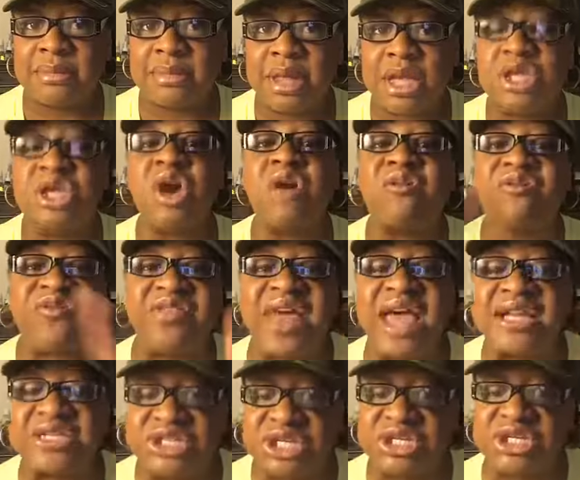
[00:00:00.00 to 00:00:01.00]
Your
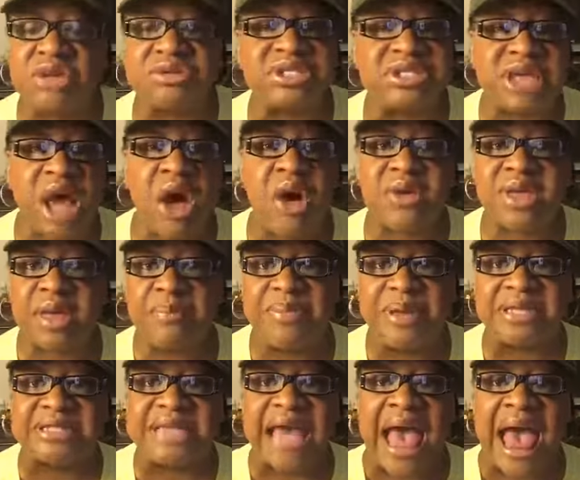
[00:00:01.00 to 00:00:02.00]
flesh and your soul can
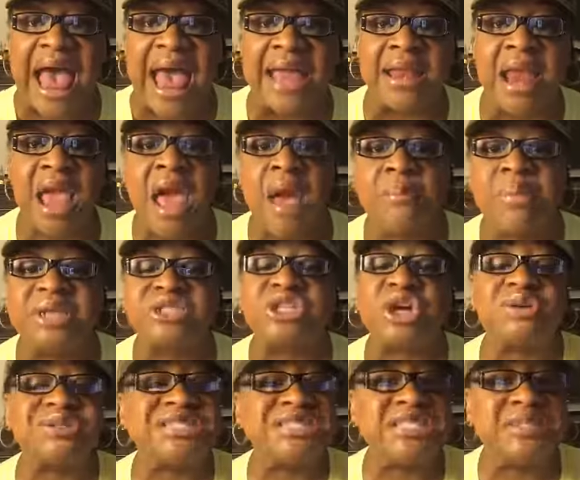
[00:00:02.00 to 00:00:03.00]
be tied, but
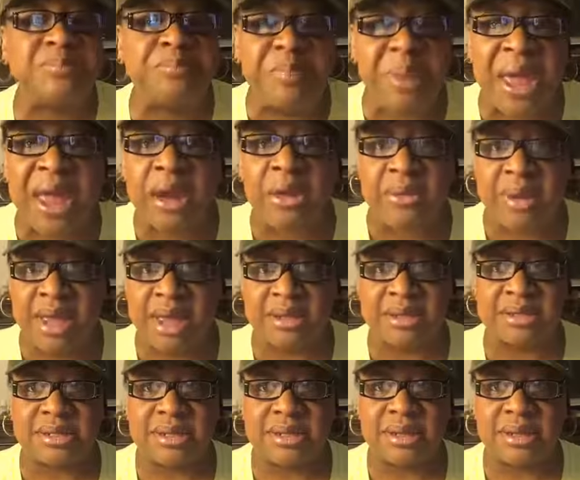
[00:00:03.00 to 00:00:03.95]
your spirit